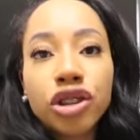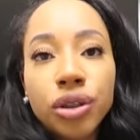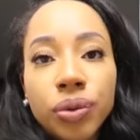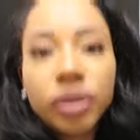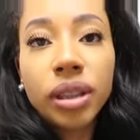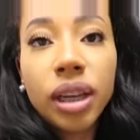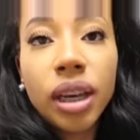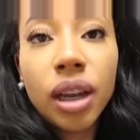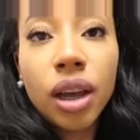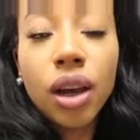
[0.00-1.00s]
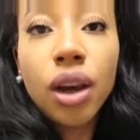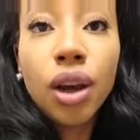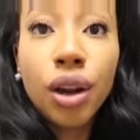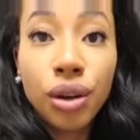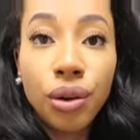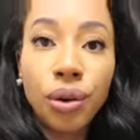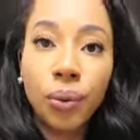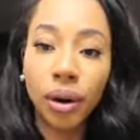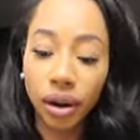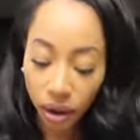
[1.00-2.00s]
shoot in New
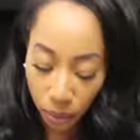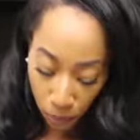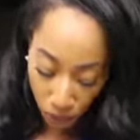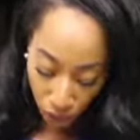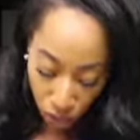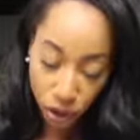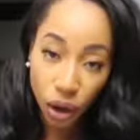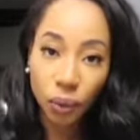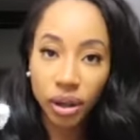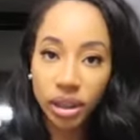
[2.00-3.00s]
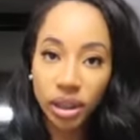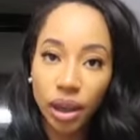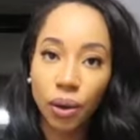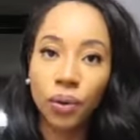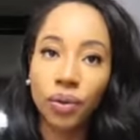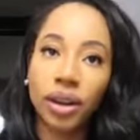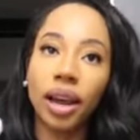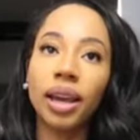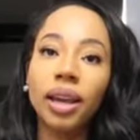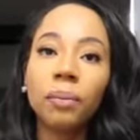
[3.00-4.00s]
York, but you don't want to stay
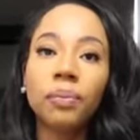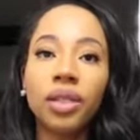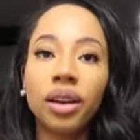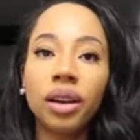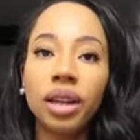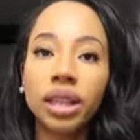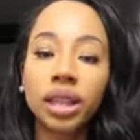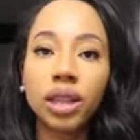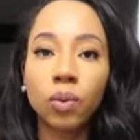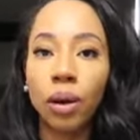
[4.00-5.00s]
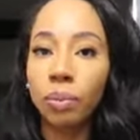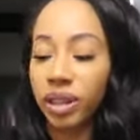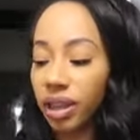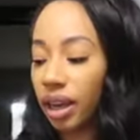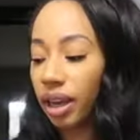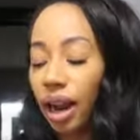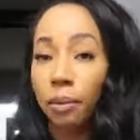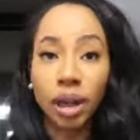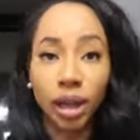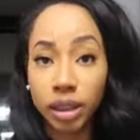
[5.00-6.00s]
overnight, there is this website.
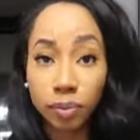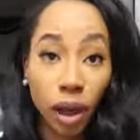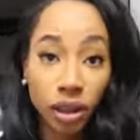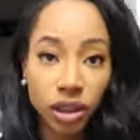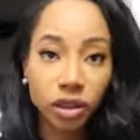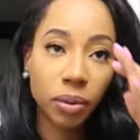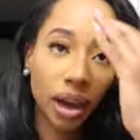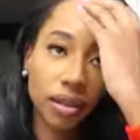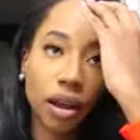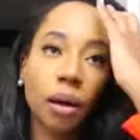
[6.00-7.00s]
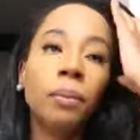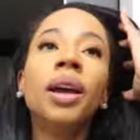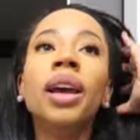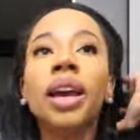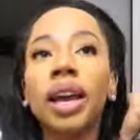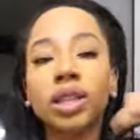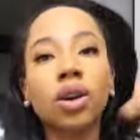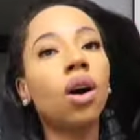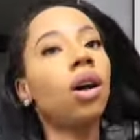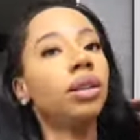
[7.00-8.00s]
I'm not sponsored by them. It's
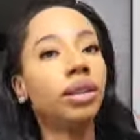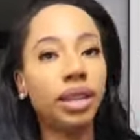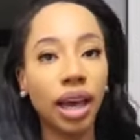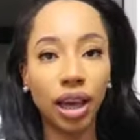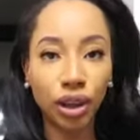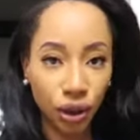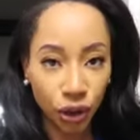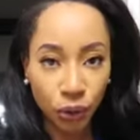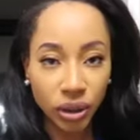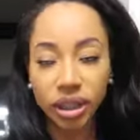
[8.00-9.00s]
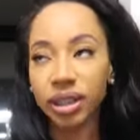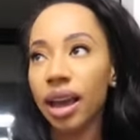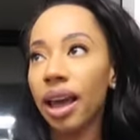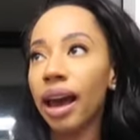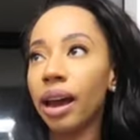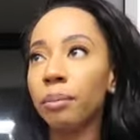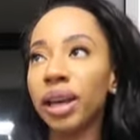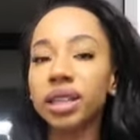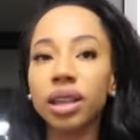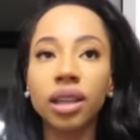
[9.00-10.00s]
called Day Use, and
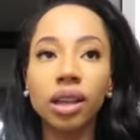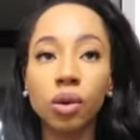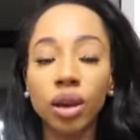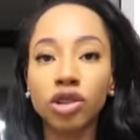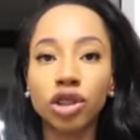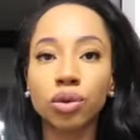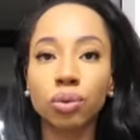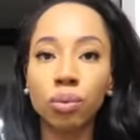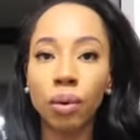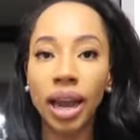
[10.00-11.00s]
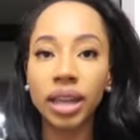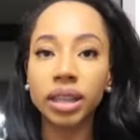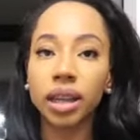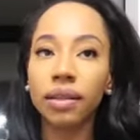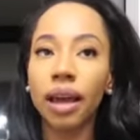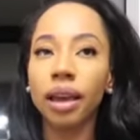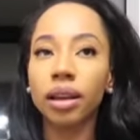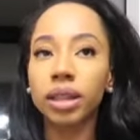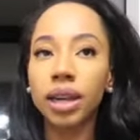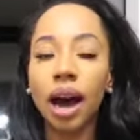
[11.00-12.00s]
basically you can just rent
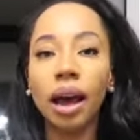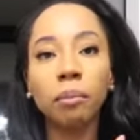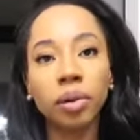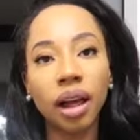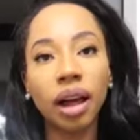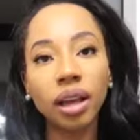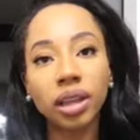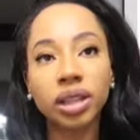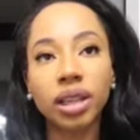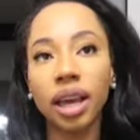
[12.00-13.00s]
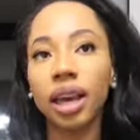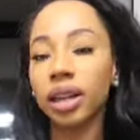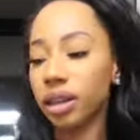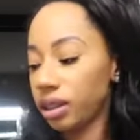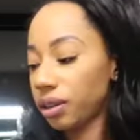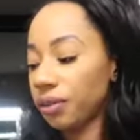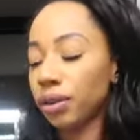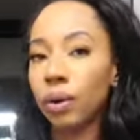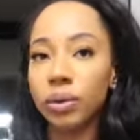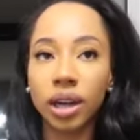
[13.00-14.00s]
like time blocks in
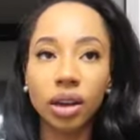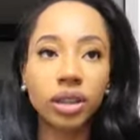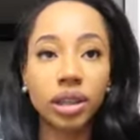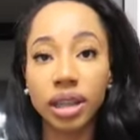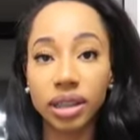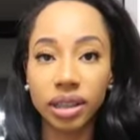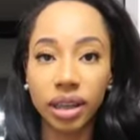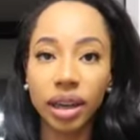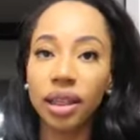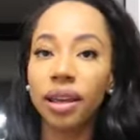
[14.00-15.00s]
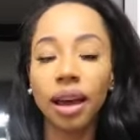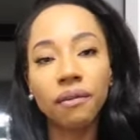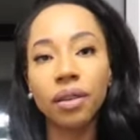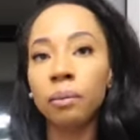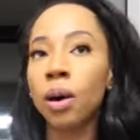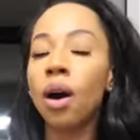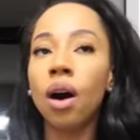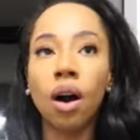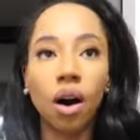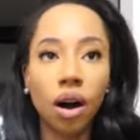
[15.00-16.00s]
different hotels in the city, and they have them
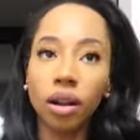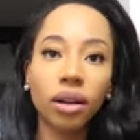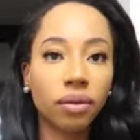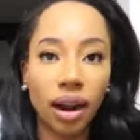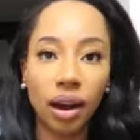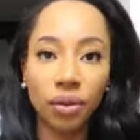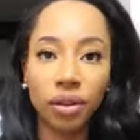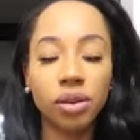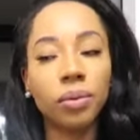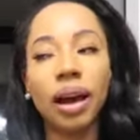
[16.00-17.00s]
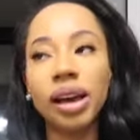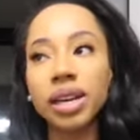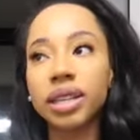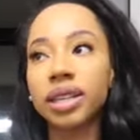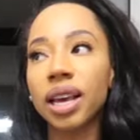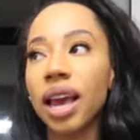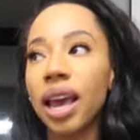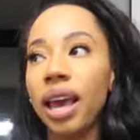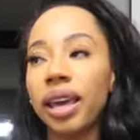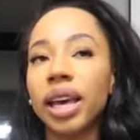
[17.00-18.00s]
all around the US,
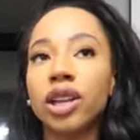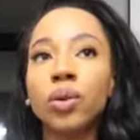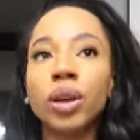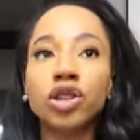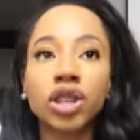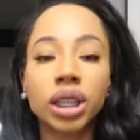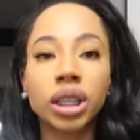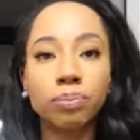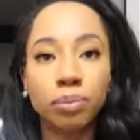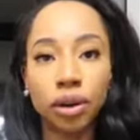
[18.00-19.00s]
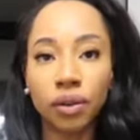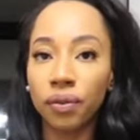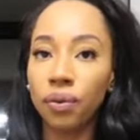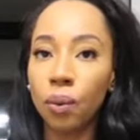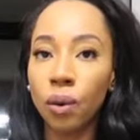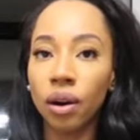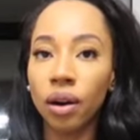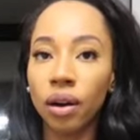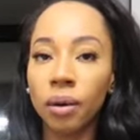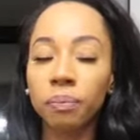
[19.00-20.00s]
and you can just book
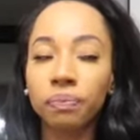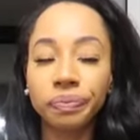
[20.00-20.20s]
for